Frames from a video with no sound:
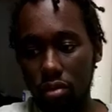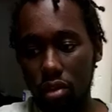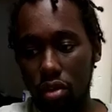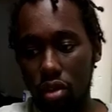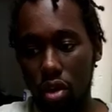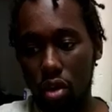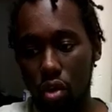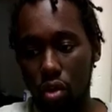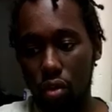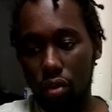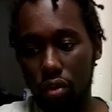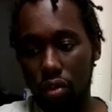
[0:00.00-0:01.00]

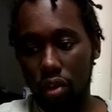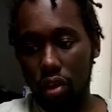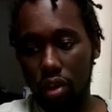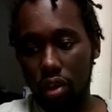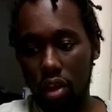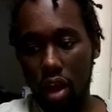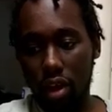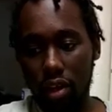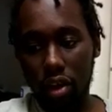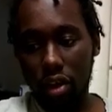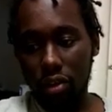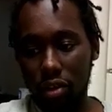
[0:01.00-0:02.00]
y'all
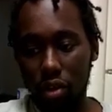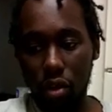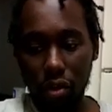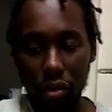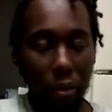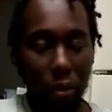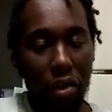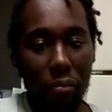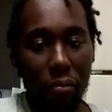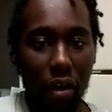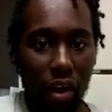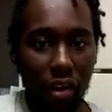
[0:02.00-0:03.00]
can also complain
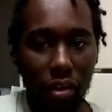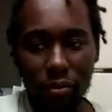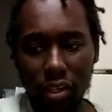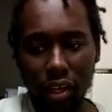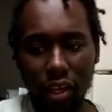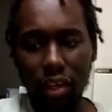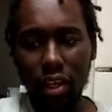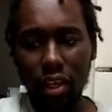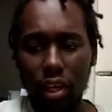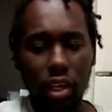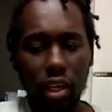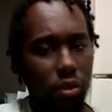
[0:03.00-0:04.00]
about him saying
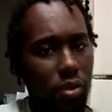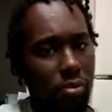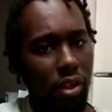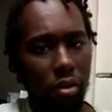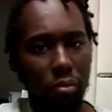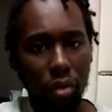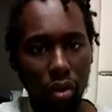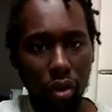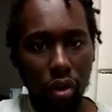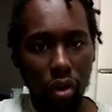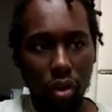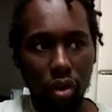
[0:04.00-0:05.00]
he was being a
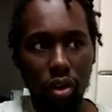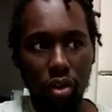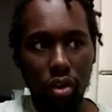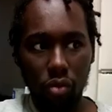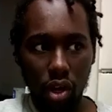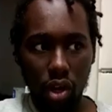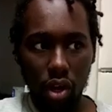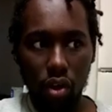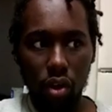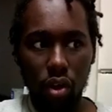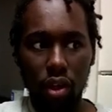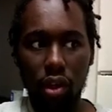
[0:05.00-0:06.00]
ball hog.
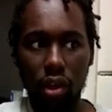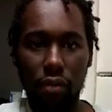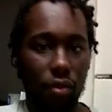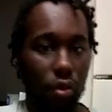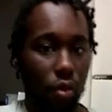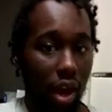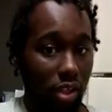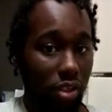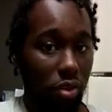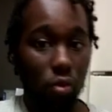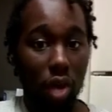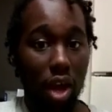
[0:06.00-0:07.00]
Well, if you
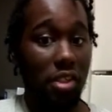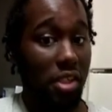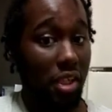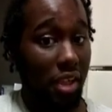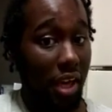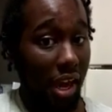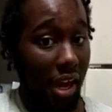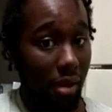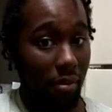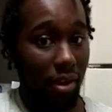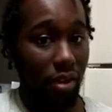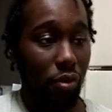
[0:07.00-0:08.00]
actually watched the
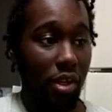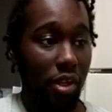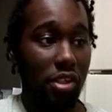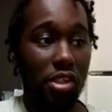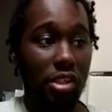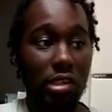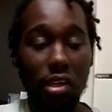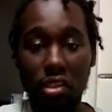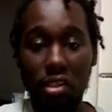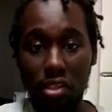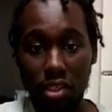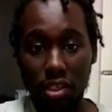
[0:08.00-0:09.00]
game and you didn't just look
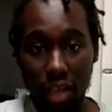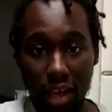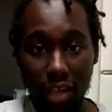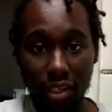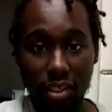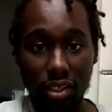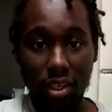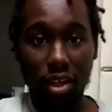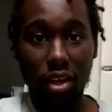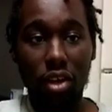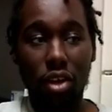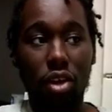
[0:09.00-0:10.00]
at the stats,
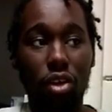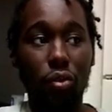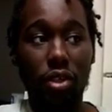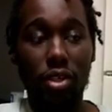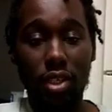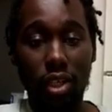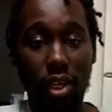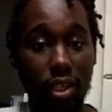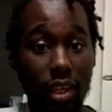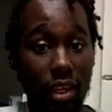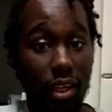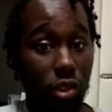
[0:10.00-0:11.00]
you will see
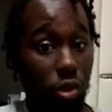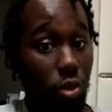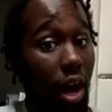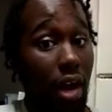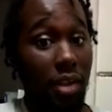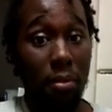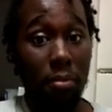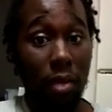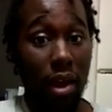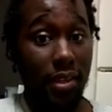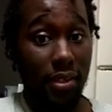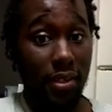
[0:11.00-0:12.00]
that he tried to
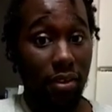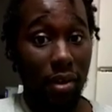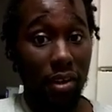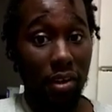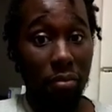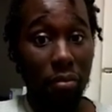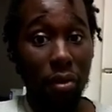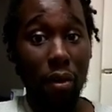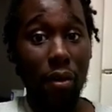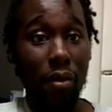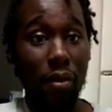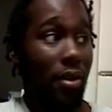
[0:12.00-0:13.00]
pass everybody the
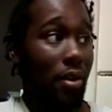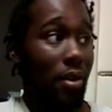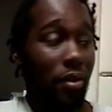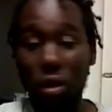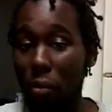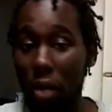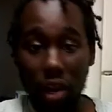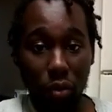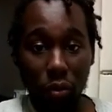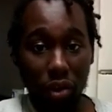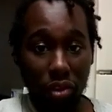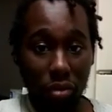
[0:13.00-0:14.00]
ball.
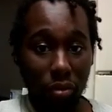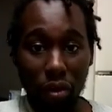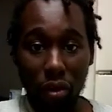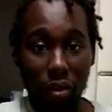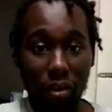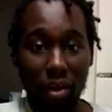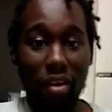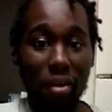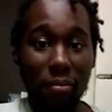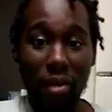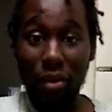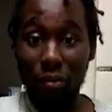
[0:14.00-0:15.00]
Nobody wanted the ball.
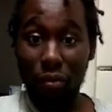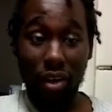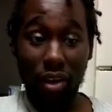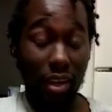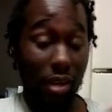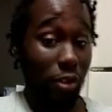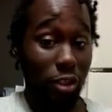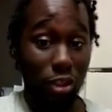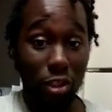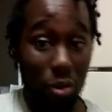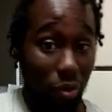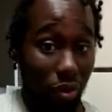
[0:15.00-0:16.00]
Everybody wanted him to
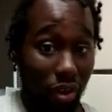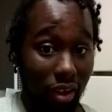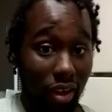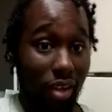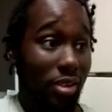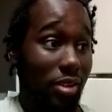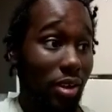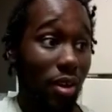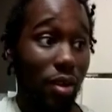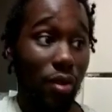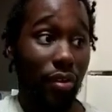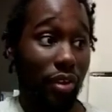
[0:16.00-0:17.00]
shoot.
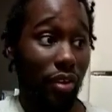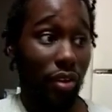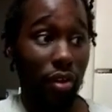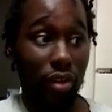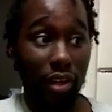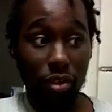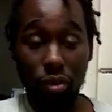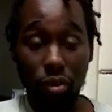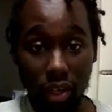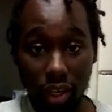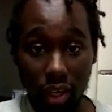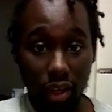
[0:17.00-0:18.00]
So, that's what
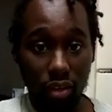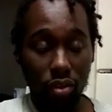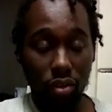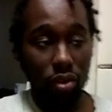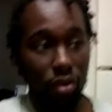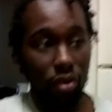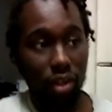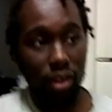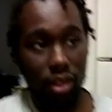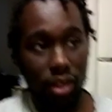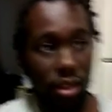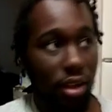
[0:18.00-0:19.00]
he did,
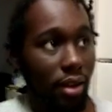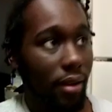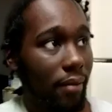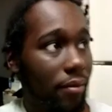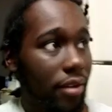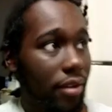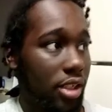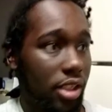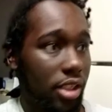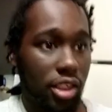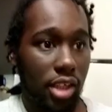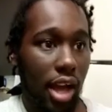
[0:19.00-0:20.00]
and he he
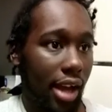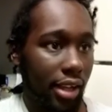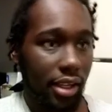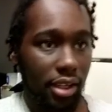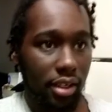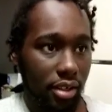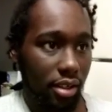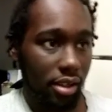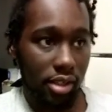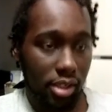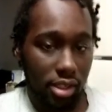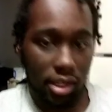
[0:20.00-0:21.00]
just shot. He
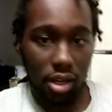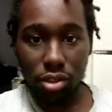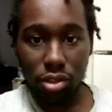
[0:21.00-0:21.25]
just kept